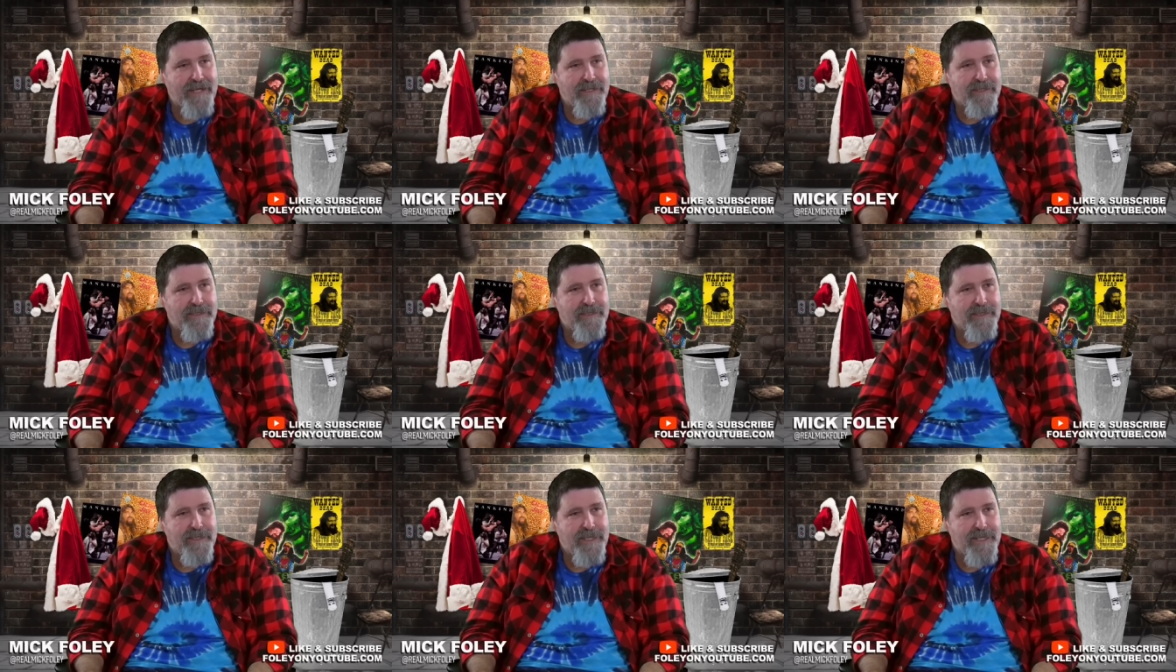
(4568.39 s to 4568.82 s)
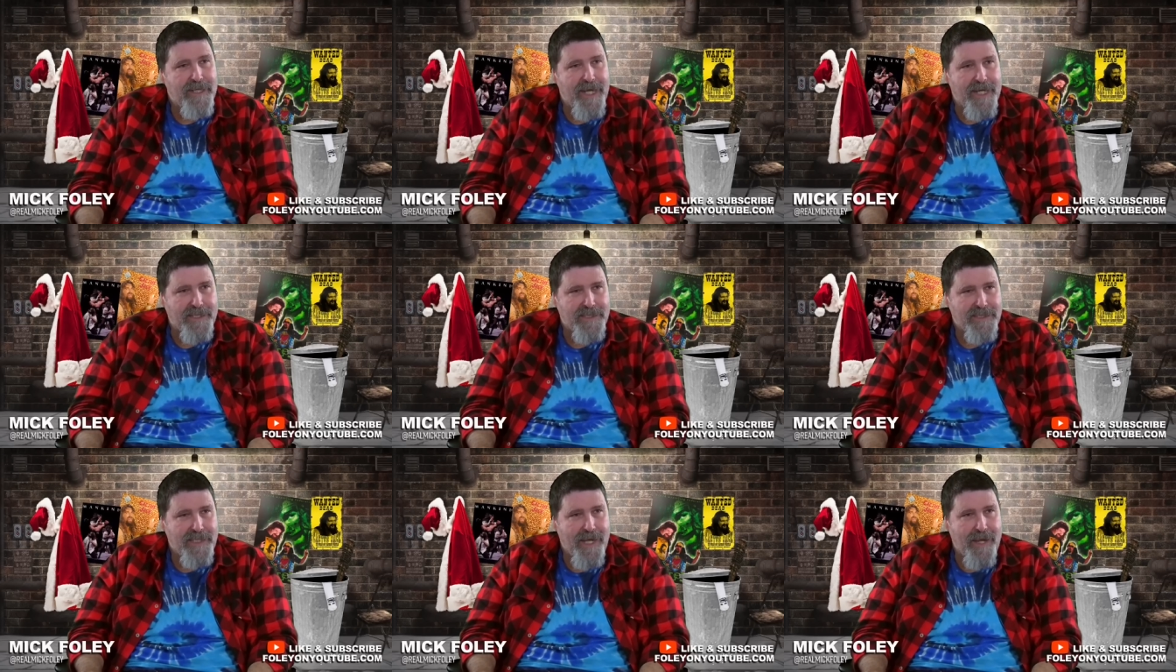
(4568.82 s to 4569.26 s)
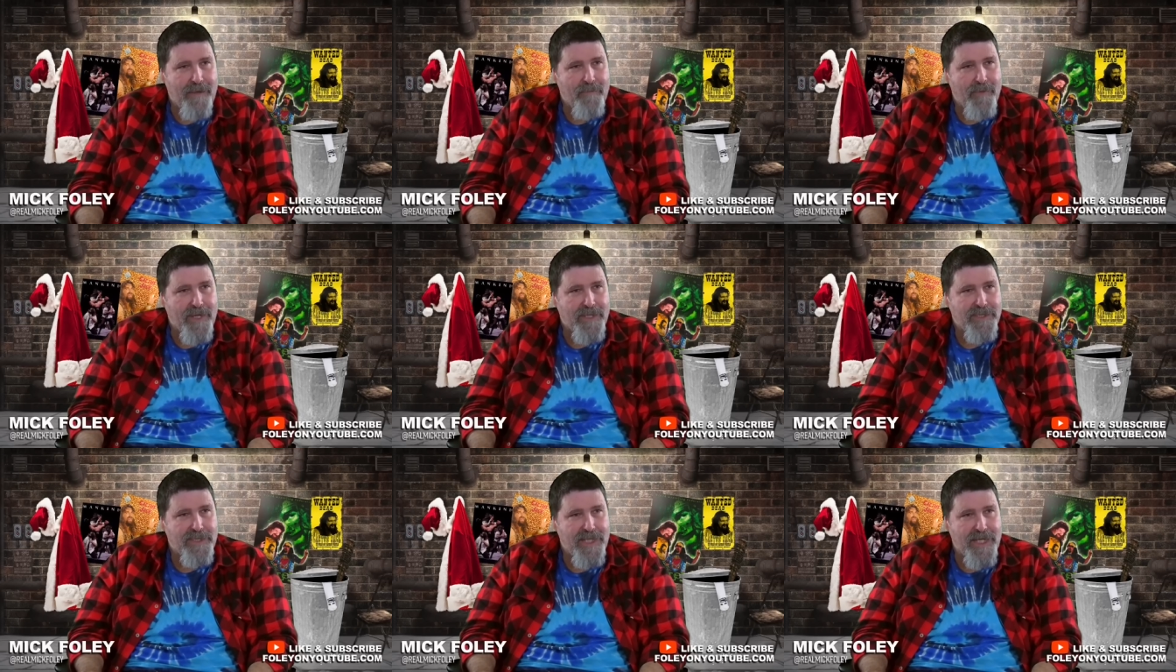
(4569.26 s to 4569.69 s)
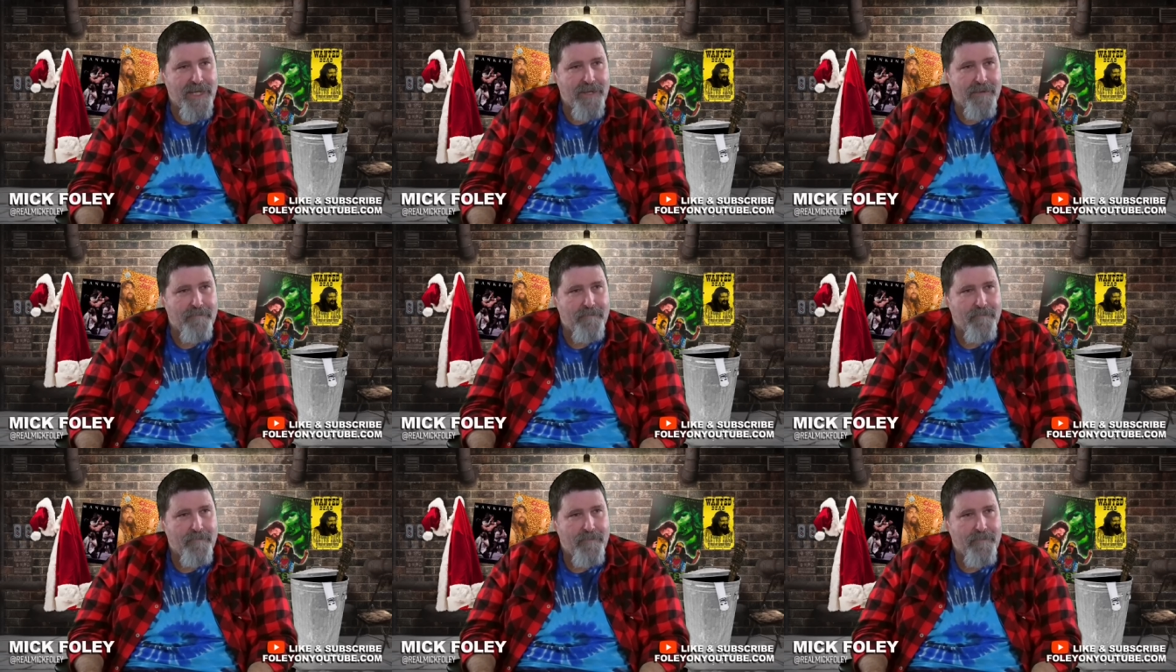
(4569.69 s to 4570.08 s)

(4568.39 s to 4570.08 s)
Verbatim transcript: right. the next time I see him.